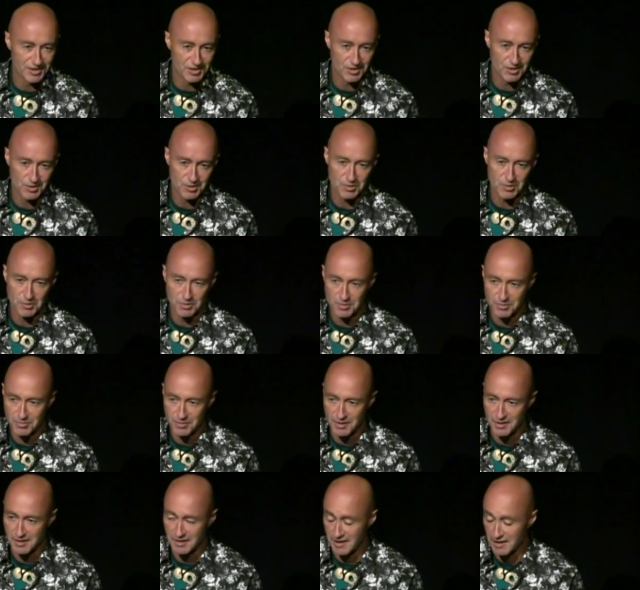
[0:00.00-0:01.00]
and instilled
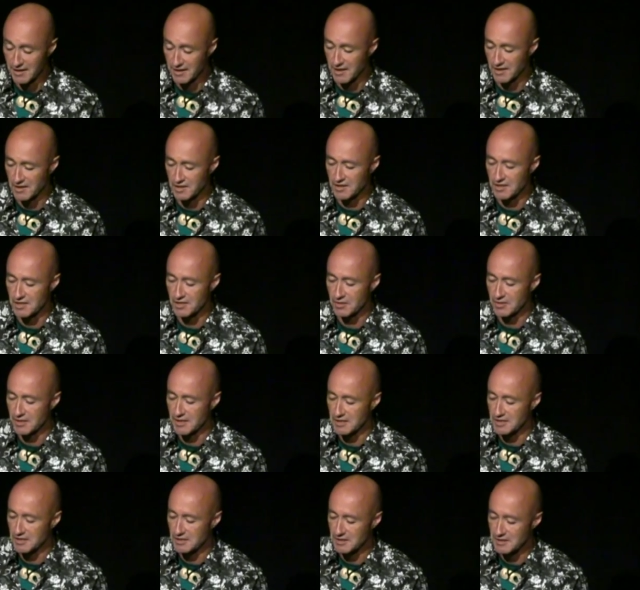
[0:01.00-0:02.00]
within our younger
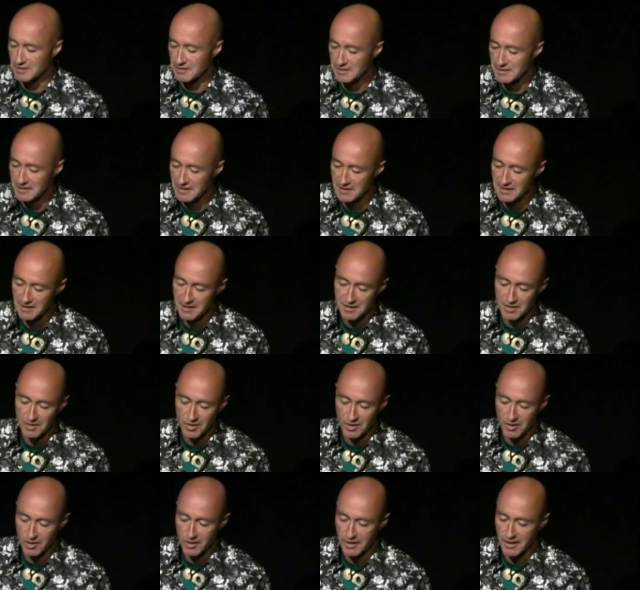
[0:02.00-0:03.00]
generation.
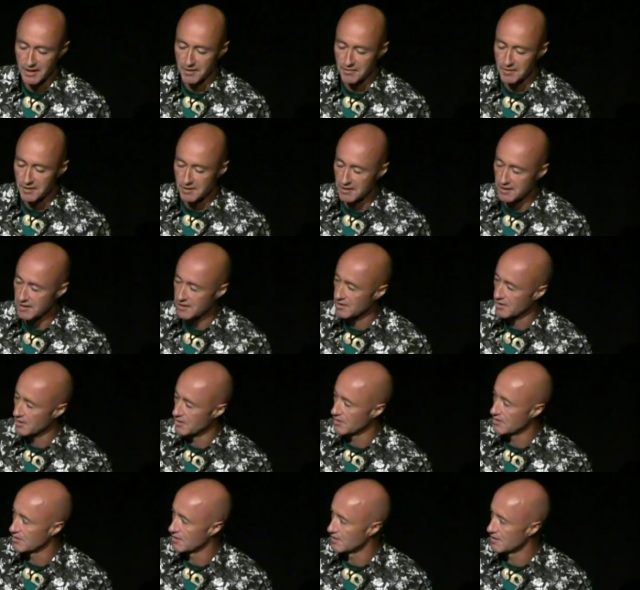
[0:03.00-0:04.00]
Not long after that, I
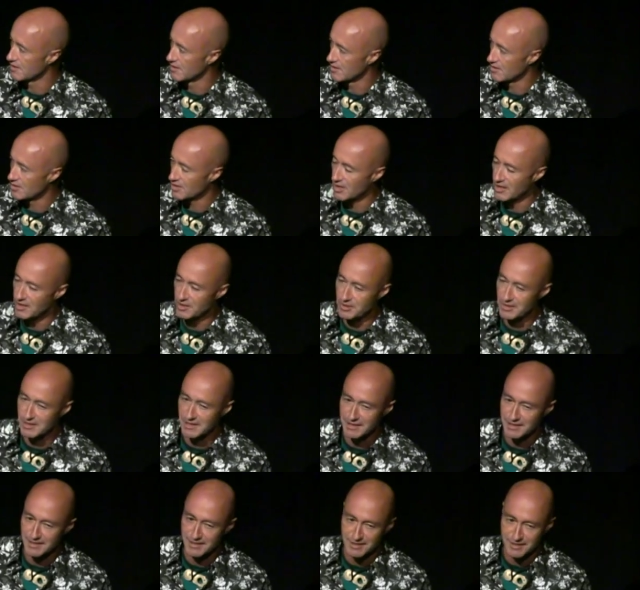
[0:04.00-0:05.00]
was in
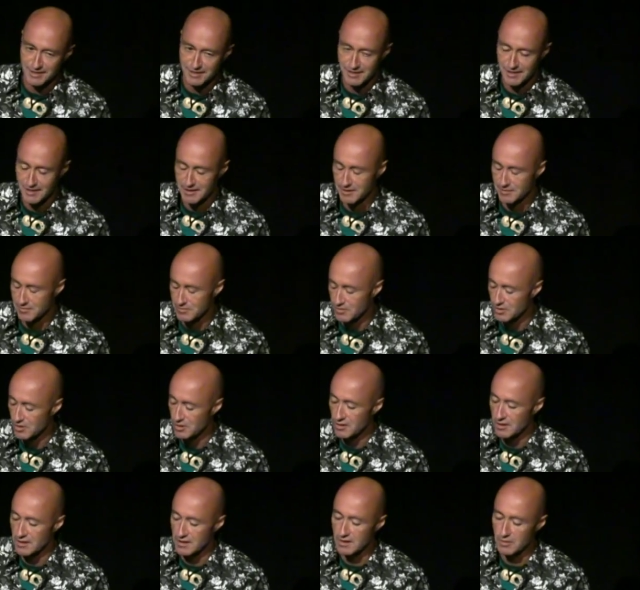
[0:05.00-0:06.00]
Tainui land in um,
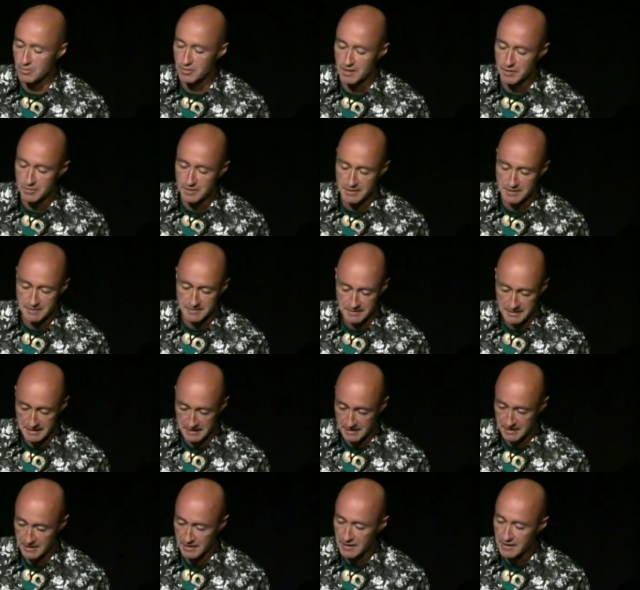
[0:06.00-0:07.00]
Tūranga Waiwai,
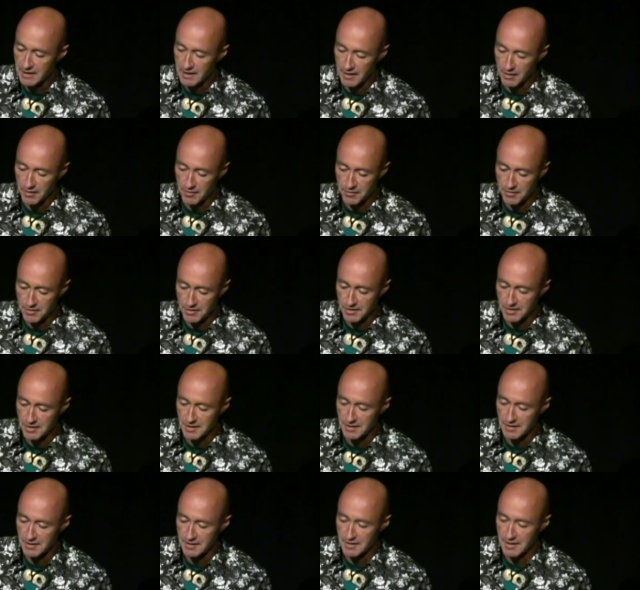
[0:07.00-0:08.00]
Uh,
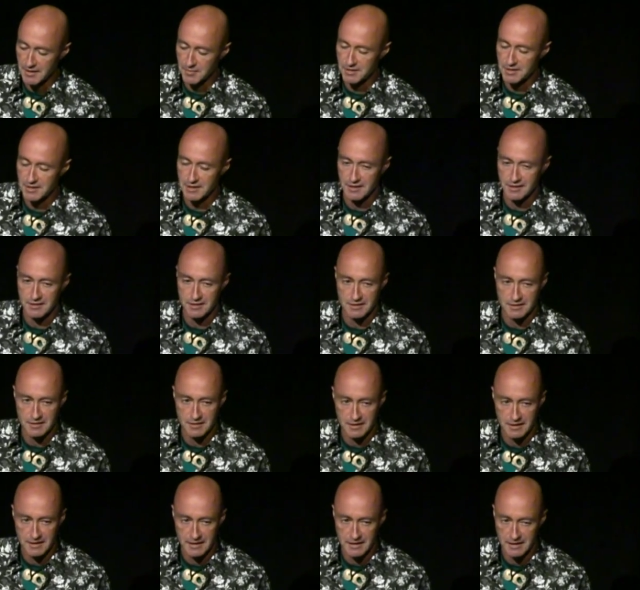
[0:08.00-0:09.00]
visiting Dame Tiata,
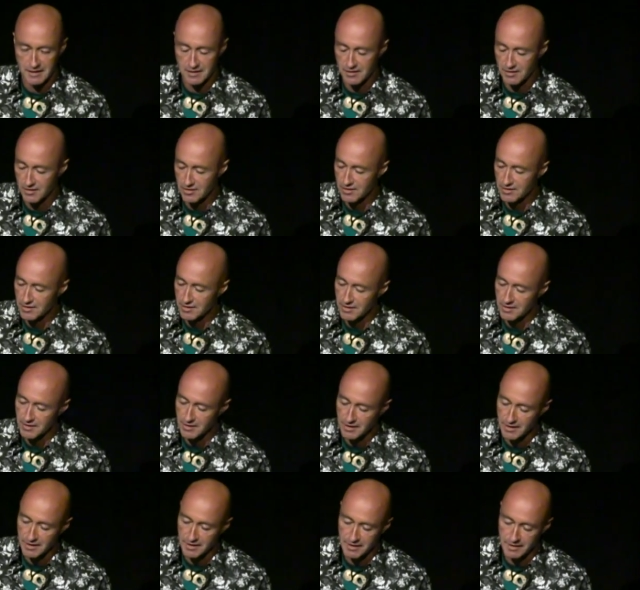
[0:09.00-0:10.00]
and
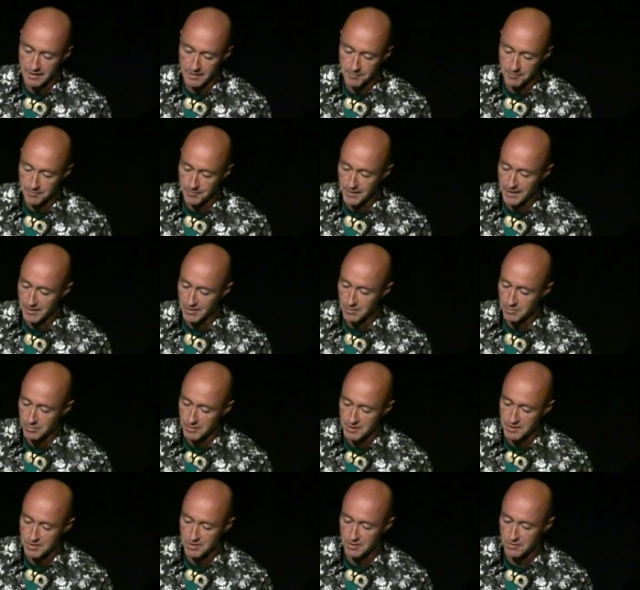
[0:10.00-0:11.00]
I um, had the
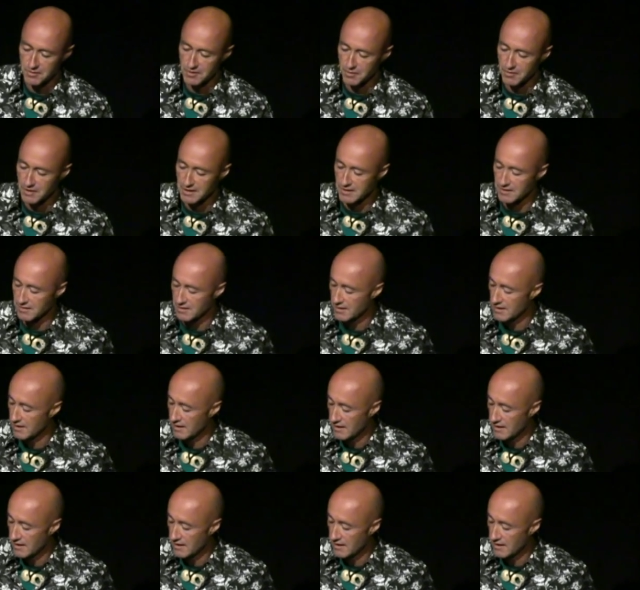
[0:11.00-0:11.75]
pleasure of giving